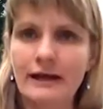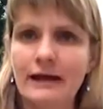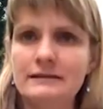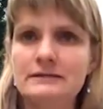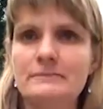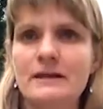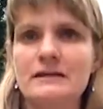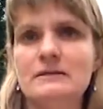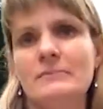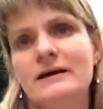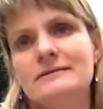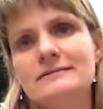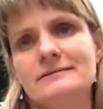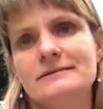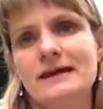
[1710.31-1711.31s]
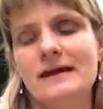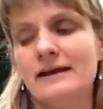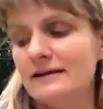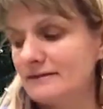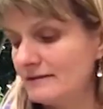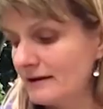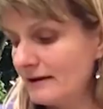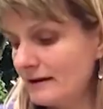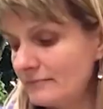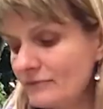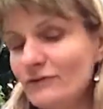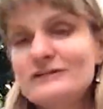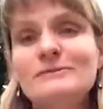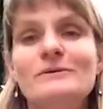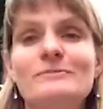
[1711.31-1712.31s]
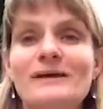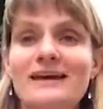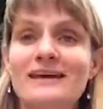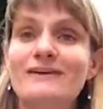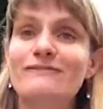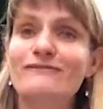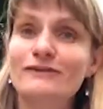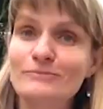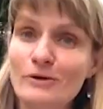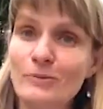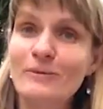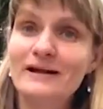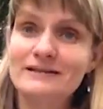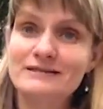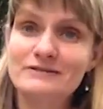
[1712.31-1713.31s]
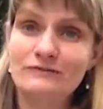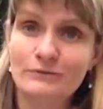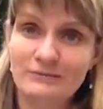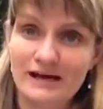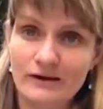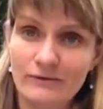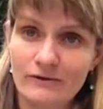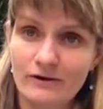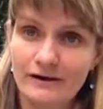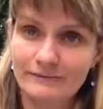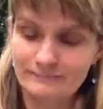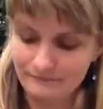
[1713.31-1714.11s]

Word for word: to make the buttons and I think I'm going to be making Fimo buttons from now on